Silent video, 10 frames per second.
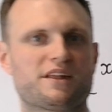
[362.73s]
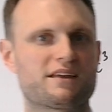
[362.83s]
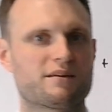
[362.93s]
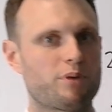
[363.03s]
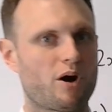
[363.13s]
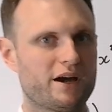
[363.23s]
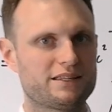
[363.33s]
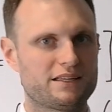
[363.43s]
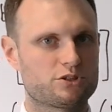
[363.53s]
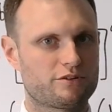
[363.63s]
combine
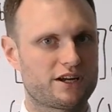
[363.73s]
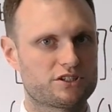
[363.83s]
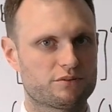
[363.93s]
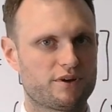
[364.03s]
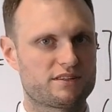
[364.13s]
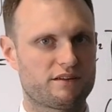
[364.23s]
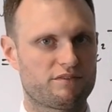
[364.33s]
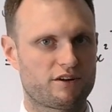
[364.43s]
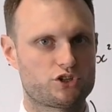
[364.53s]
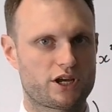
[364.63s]
integration with
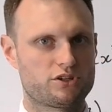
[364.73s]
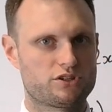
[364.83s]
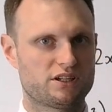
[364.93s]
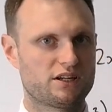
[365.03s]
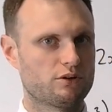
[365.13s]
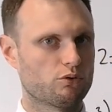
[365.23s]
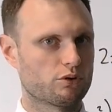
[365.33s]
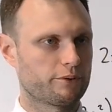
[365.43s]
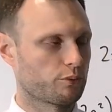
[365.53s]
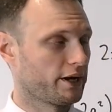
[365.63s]
differentiation in an
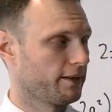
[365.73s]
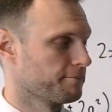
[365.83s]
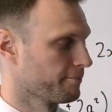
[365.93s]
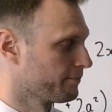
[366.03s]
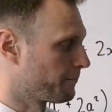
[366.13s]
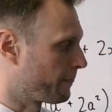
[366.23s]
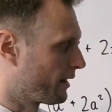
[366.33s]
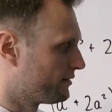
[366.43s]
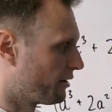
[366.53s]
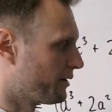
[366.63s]
awkward way.
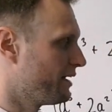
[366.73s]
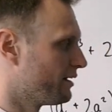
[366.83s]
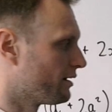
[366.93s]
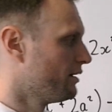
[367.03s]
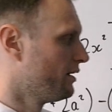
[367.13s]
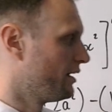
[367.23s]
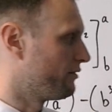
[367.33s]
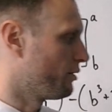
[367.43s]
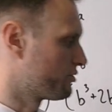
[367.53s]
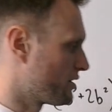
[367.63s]
So here, if I
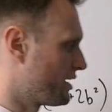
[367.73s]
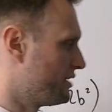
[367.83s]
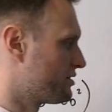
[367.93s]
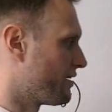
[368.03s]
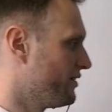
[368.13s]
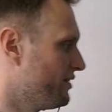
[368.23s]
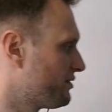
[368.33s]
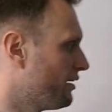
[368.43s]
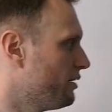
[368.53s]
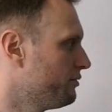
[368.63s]
was trying to integrate this
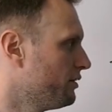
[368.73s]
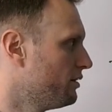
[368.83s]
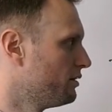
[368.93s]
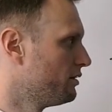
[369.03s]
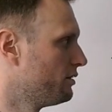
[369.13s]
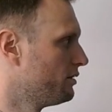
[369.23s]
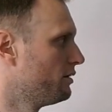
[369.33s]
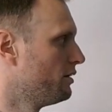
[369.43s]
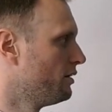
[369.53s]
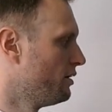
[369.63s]
curve
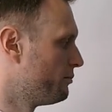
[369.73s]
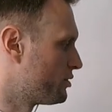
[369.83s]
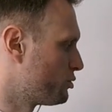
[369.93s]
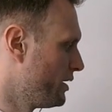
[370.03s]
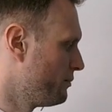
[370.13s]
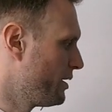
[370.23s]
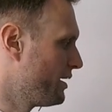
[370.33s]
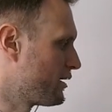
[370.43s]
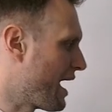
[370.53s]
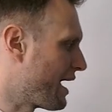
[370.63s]
between B
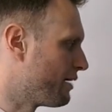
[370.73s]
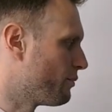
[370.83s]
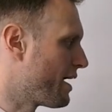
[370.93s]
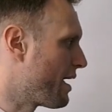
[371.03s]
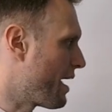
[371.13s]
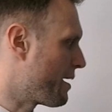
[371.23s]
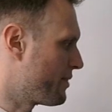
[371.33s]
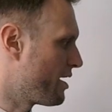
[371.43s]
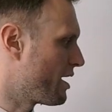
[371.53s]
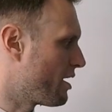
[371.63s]
and A, where
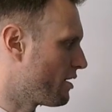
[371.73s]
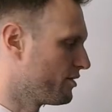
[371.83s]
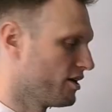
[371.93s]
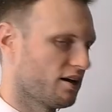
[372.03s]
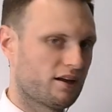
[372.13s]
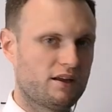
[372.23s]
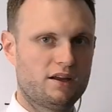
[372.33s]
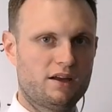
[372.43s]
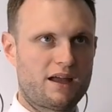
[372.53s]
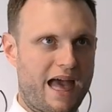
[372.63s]
they are the
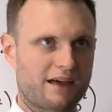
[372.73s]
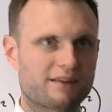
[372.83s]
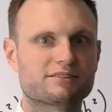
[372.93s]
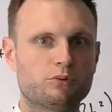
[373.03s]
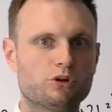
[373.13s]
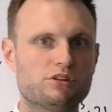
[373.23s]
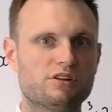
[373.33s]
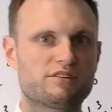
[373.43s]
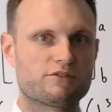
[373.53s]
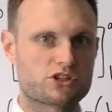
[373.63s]
x
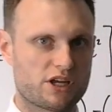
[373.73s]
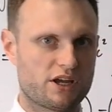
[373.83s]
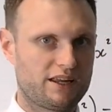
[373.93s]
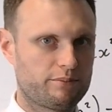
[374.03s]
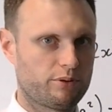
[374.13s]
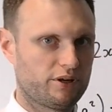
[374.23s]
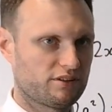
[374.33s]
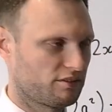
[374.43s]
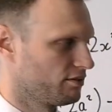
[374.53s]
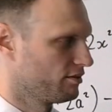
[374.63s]
coordinates of the turning
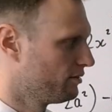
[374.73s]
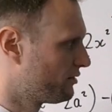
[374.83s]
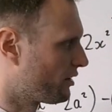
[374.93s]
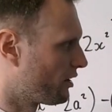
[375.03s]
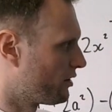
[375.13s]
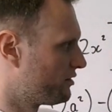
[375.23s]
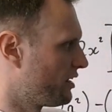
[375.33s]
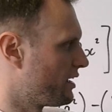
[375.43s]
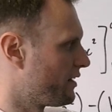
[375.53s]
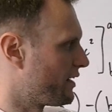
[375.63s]
points, so you
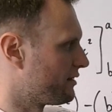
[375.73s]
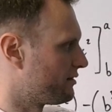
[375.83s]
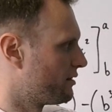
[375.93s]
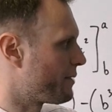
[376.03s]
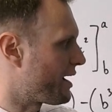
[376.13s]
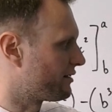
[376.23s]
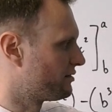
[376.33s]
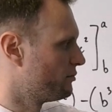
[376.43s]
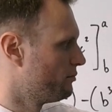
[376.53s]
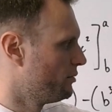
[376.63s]
see here that's the
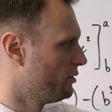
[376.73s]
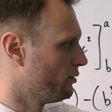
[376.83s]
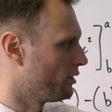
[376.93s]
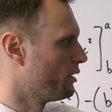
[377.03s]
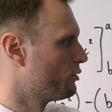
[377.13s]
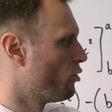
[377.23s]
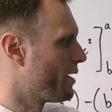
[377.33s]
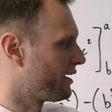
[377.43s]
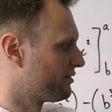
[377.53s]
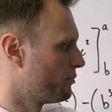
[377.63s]
maximum or the local
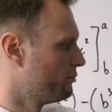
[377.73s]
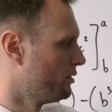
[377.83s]
maximum